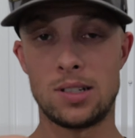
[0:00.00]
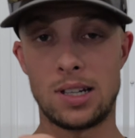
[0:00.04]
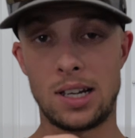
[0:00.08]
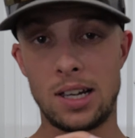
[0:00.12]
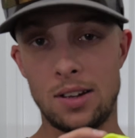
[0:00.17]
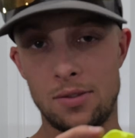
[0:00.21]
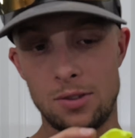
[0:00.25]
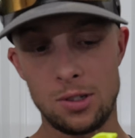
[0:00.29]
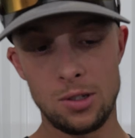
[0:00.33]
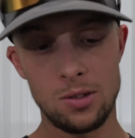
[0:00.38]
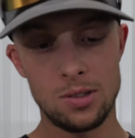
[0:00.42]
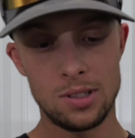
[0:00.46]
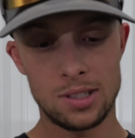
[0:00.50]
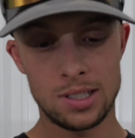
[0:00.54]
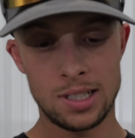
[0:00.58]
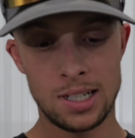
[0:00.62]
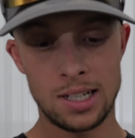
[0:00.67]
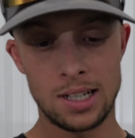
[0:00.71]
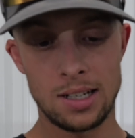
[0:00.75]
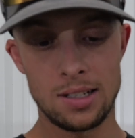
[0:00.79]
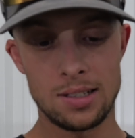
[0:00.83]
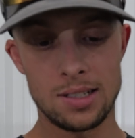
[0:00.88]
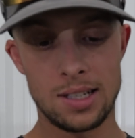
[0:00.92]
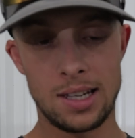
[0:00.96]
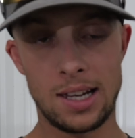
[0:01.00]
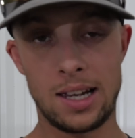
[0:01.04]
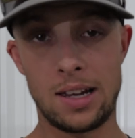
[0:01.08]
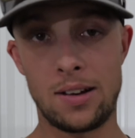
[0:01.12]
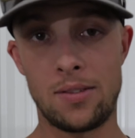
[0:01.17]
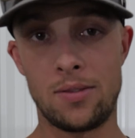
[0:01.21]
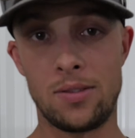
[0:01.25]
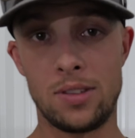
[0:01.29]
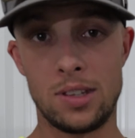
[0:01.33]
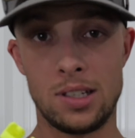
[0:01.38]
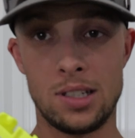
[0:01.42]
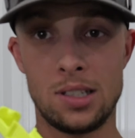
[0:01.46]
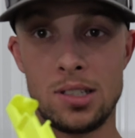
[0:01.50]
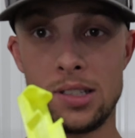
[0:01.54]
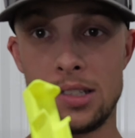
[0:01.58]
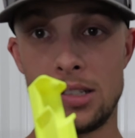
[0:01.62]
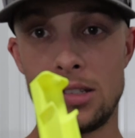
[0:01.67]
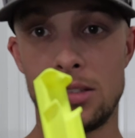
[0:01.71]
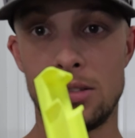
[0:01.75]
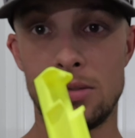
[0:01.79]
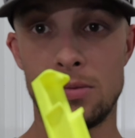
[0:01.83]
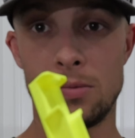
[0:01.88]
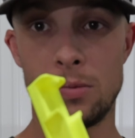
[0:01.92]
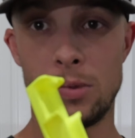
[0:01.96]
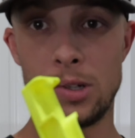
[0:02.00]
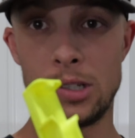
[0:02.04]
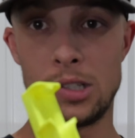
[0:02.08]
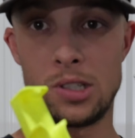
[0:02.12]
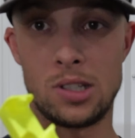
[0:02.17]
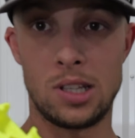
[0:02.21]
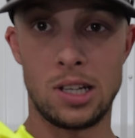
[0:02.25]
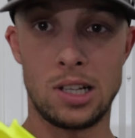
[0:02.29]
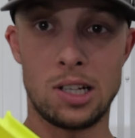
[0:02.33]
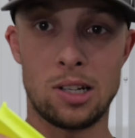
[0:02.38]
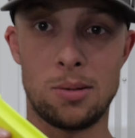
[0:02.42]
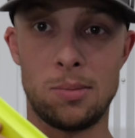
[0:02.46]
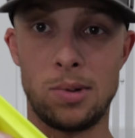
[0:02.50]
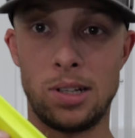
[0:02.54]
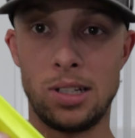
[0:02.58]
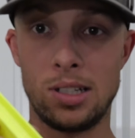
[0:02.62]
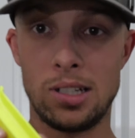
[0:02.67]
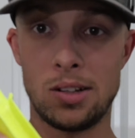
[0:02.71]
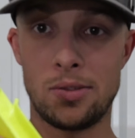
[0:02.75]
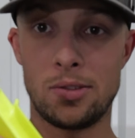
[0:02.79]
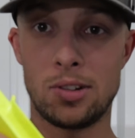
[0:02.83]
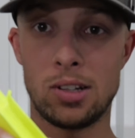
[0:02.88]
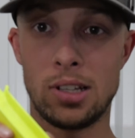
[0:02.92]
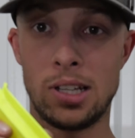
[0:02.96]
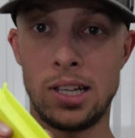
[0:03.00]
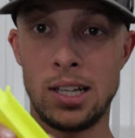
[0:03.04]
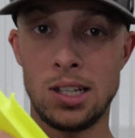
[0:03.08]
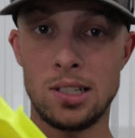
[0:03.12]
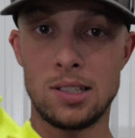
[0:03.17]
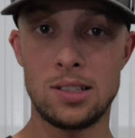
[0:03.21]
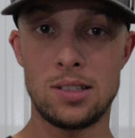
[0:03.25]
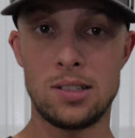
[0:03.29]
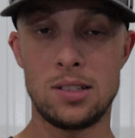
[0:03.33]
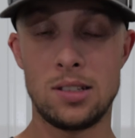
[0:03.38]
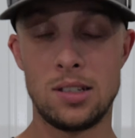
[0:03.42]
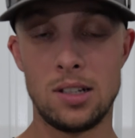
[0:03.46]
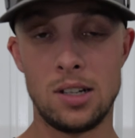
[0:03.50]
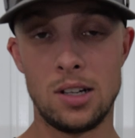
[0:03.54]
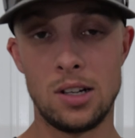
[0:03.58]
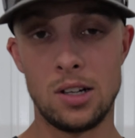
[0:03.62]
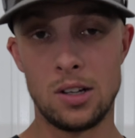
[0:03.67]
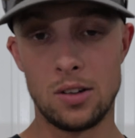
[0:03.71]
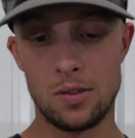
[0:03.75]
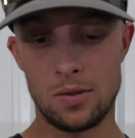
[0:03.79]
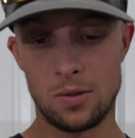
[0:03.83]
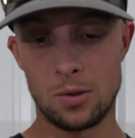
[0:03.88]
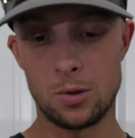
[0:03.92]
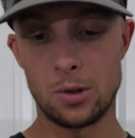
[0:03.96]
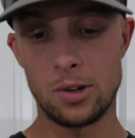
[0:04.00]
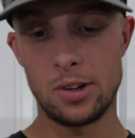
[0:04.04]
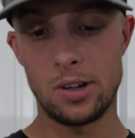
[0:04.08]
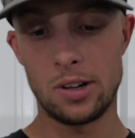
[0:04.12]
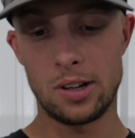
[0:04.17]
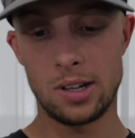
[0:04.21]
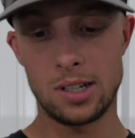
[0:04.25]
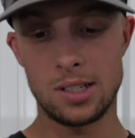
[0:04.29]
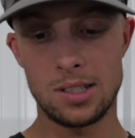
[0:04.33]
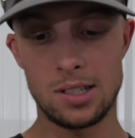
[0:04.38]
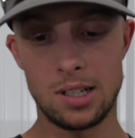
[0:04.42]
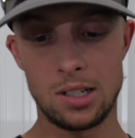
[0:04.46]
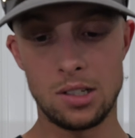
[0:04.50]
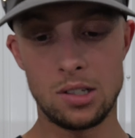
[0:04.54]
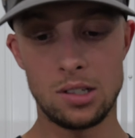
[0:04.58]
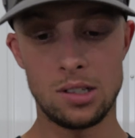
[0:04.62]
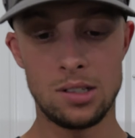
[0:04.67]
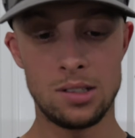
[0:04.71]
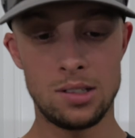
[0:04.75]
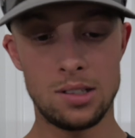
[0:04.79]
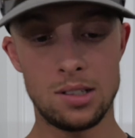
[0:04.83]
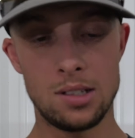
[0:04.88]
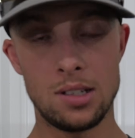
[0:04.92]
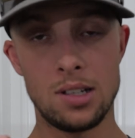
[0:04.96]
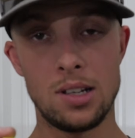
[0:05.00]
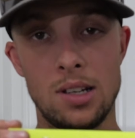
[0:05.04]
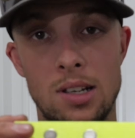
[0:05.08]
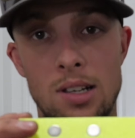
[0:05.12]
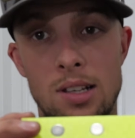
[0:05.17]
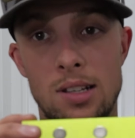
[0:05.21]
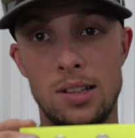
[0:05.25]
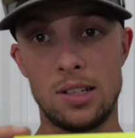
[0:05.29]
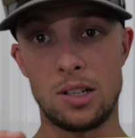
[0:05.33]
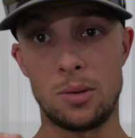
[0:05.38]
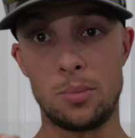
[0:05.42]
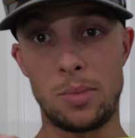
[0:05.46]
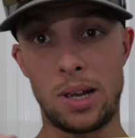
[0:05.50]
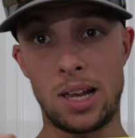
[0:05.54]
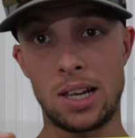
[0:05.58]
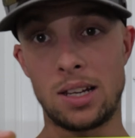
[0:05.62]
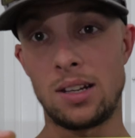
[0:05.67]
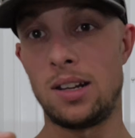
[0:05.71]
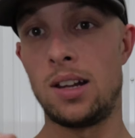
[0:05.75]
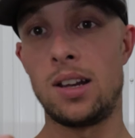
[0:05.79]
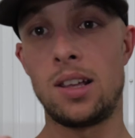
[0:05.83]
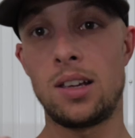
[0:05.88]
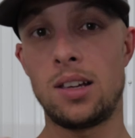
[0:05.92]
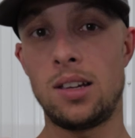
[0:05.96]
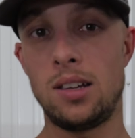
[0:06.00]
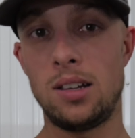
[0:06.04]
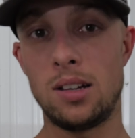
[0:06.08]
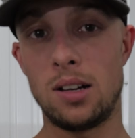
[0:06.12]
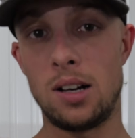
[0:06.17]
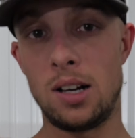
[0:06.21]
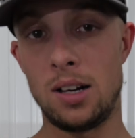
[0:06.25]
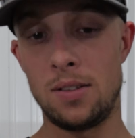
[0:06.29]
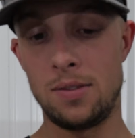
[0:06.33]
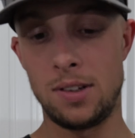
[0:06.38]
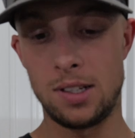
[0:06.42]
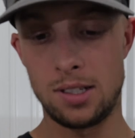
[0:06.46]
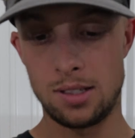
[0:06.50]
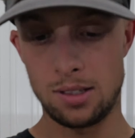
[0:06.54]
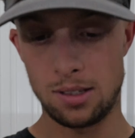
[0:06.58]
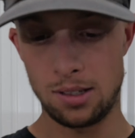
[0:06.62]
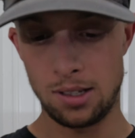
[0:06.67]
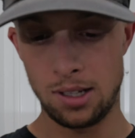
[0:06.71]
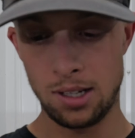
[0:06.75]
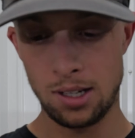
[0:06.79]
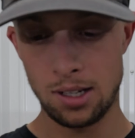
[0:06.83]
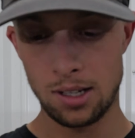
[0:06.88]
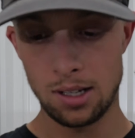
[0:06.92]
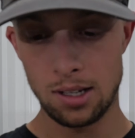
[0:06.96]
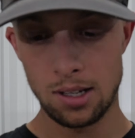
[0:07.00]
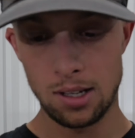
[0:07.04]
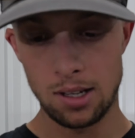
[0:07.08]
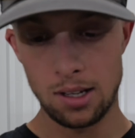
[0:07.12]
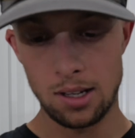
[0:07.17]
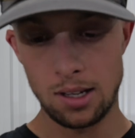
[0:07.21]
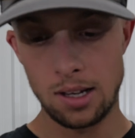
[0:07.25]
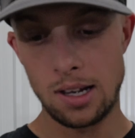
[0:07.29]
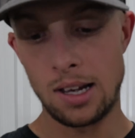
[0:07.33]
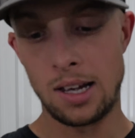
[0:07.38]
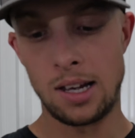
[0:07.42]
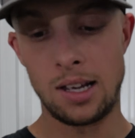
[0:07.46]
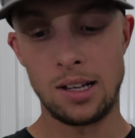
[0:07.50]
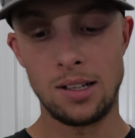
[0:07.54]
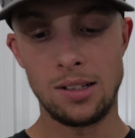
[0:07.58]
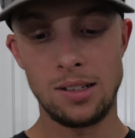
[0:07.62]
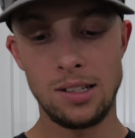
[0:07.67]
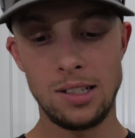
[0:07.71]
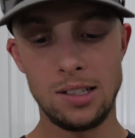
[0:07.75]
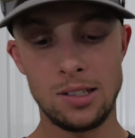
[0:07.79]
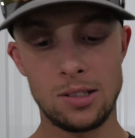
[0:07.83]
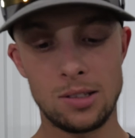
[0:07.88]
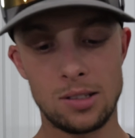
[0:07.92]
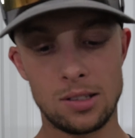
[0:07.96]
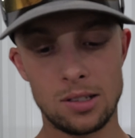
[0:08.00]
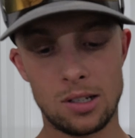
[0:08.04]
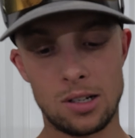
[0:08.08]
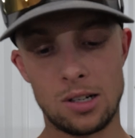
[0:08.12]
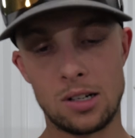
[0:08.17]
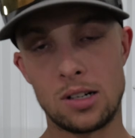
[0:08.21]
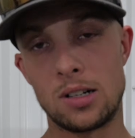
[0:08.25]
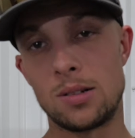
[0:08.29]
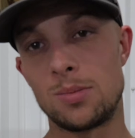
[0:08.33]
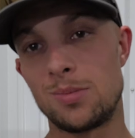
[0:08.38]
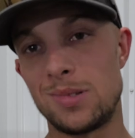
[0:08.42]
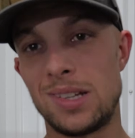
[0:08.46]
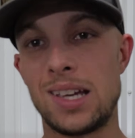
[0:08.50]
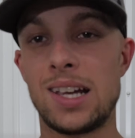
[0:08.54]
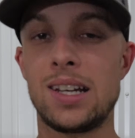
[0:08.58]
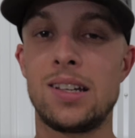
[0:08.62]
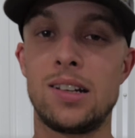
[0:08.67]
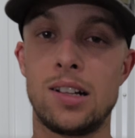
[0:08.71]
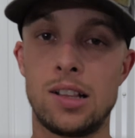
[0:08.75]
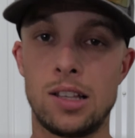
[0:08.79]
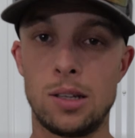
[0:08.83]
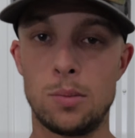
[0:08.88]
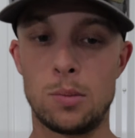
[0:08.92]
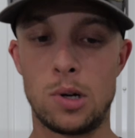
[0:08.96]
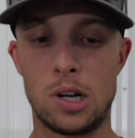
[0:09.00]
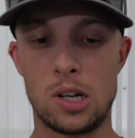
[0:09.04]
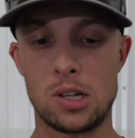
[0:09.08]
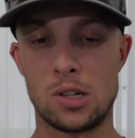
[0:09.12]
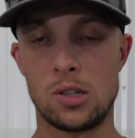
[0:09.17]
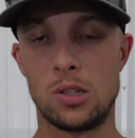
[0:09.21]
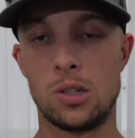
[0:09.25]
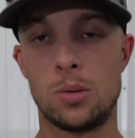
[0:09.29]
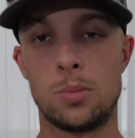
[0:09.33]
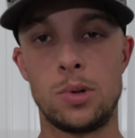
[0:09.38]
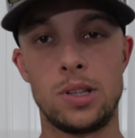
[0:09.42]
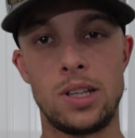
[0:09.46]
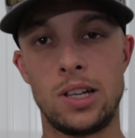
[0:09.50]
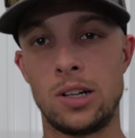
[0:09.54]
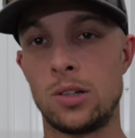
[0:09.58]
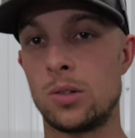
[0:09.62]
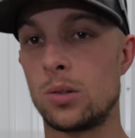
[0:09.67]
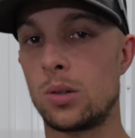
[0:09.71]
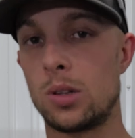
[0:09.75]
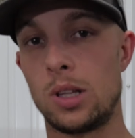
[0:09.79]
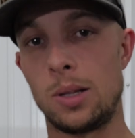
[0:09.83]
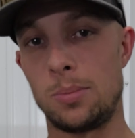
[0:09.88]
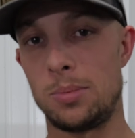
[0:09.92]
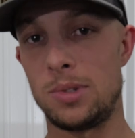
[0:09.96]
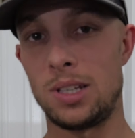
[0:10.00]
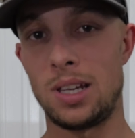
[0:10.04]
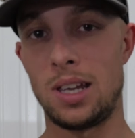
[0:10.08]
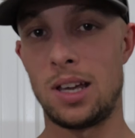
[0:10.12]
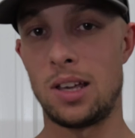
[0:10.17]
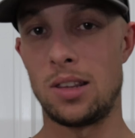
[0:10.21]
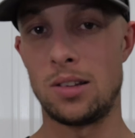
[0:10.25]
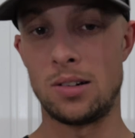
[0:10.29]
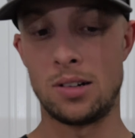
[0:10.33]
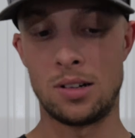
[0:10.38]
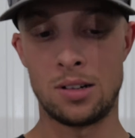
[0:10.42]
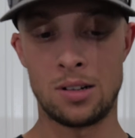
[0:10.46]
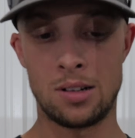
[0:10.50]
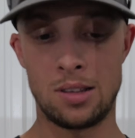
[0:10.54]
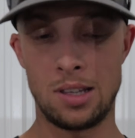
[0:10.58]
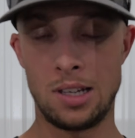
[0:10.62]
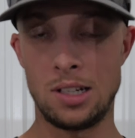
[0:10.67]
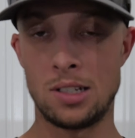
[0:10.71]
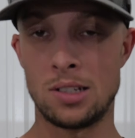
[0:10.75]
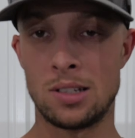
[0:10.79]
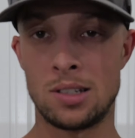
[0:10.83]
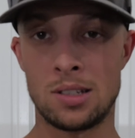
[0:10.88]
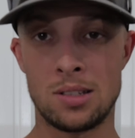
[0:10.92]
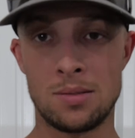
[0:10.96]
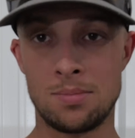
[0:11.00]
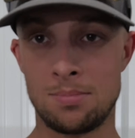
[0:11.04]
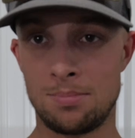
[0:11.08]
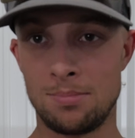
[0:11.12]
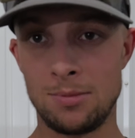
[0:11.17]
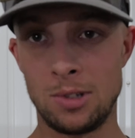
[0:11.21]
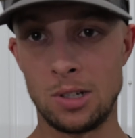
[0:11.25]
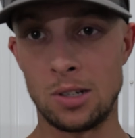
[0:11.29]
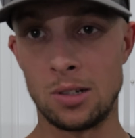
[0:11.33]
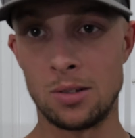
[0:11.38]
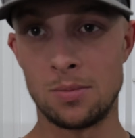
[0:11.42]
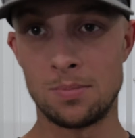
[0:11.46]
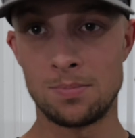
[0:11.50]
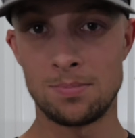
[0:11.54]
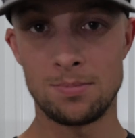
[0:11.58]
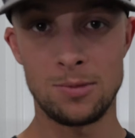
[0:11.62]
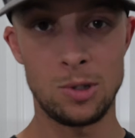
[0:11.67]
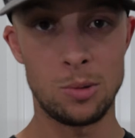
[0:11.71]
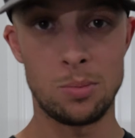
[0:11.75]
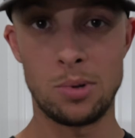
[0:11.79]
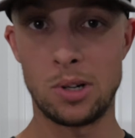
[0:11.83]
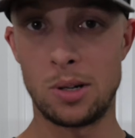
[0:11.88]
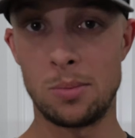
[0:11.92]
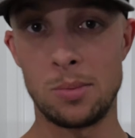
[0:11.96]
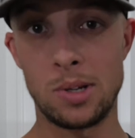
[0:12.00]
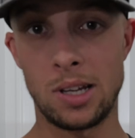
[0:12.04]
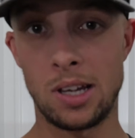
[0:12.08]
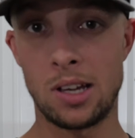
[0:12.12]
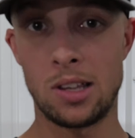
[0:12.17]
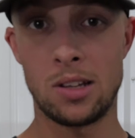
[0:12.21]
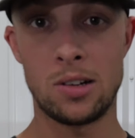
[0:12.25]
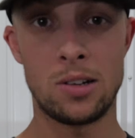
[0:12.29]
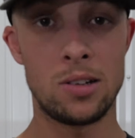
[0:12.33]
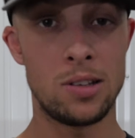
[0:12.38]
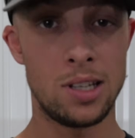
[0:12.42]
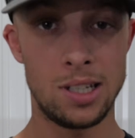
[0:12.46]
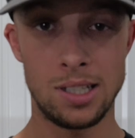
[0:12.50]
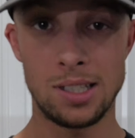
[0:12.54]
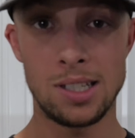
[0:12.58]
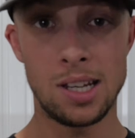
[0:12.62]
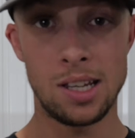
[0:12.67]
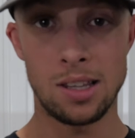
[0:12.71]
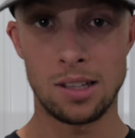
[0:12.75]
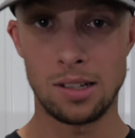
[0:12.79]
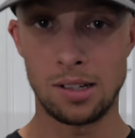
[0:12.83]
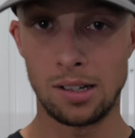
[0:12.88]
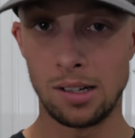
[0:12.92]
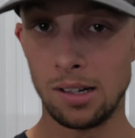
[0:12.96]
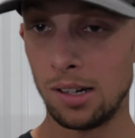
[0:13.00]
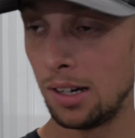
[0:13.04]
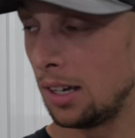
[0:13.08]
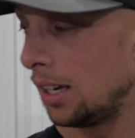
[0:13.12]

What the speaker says: I have two designs. I have this, which they come in different lengths for your extensions. They're magnetic, obviously, and these are technically modular, but they don't clip together. They just, you put them together and they stay there.